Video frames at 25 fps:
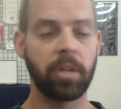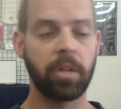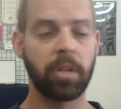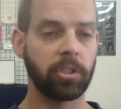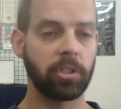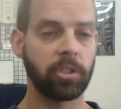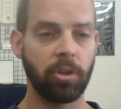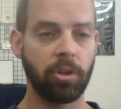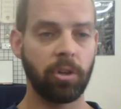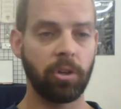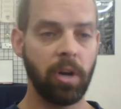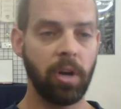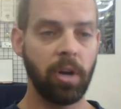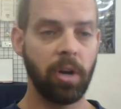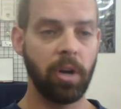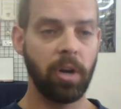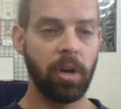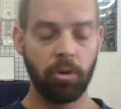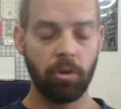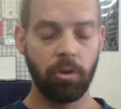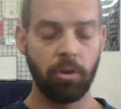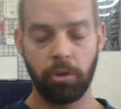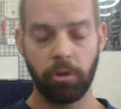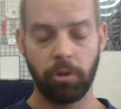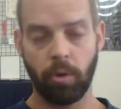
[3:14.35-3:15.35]
Things are,
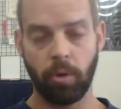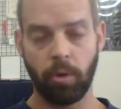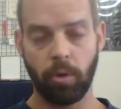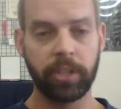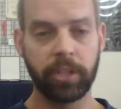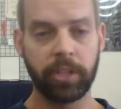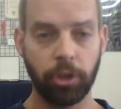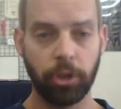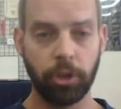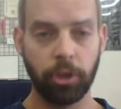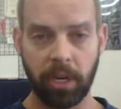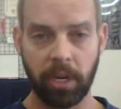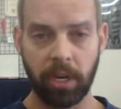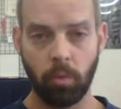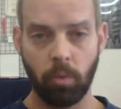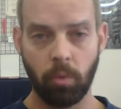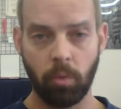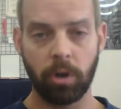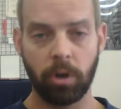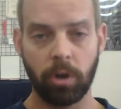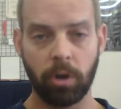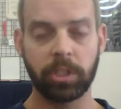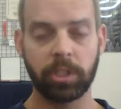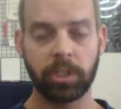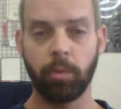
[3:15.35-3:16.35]
you know, their grades are getting
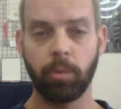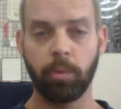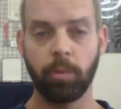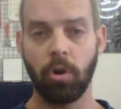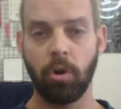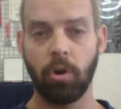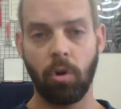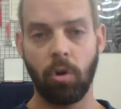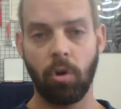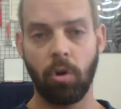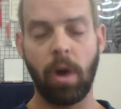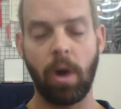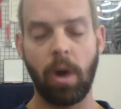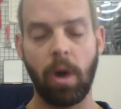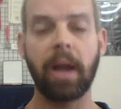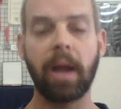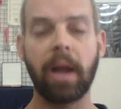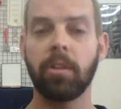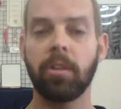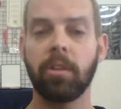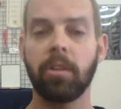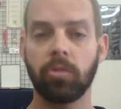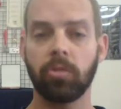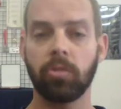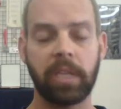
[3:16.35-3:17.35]
worse and we don't know why
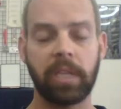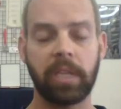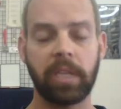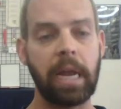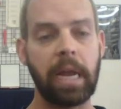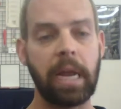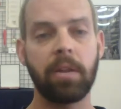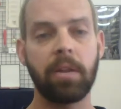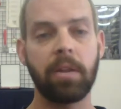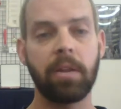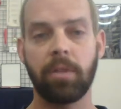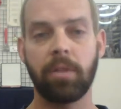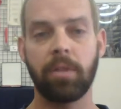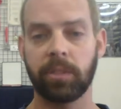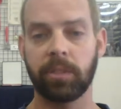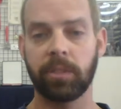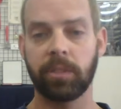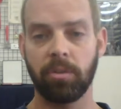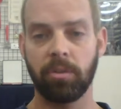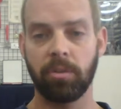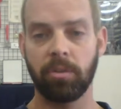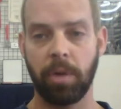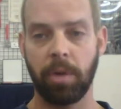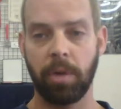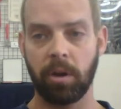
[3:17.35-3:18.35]
and they don't say anything
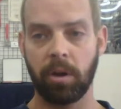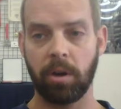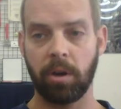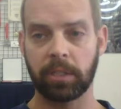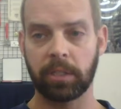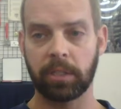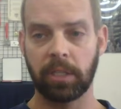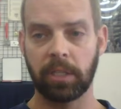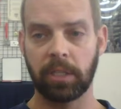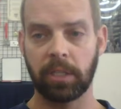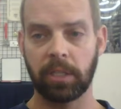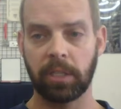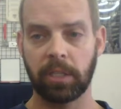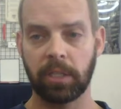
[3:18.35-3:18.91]
to the parents.